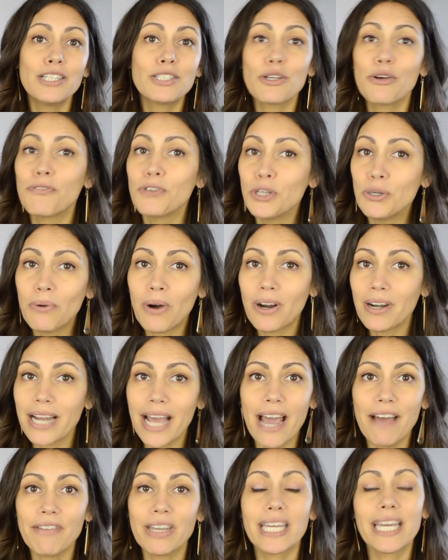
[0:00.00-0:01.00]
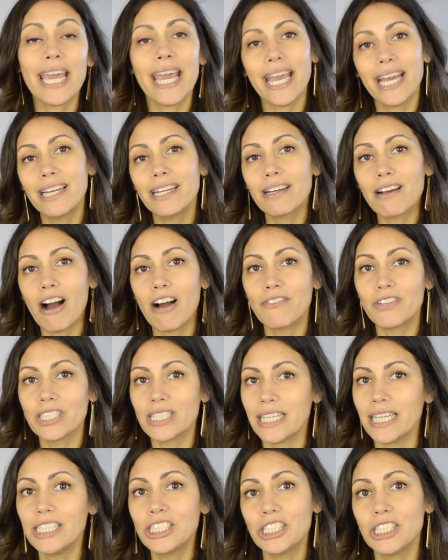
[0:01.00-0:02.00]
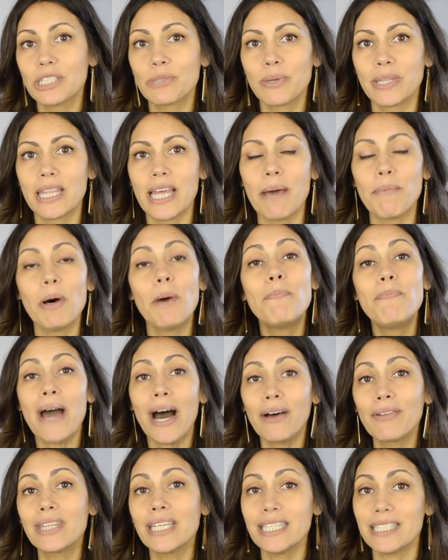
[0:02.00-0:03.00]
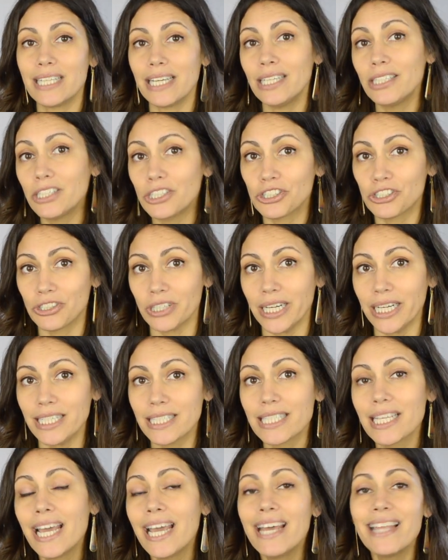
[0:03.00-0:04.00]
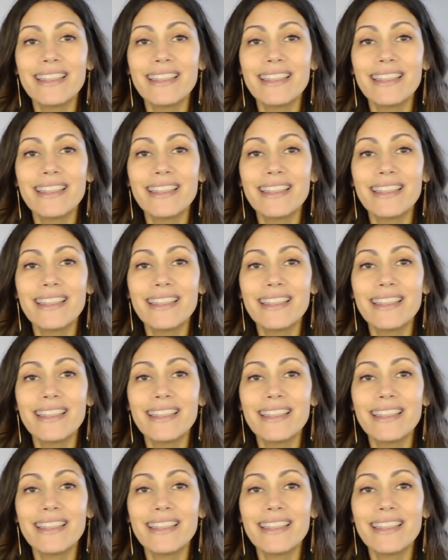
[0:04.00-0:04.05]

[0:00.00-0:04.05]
So if you aren't having candid conversations with them about these industries,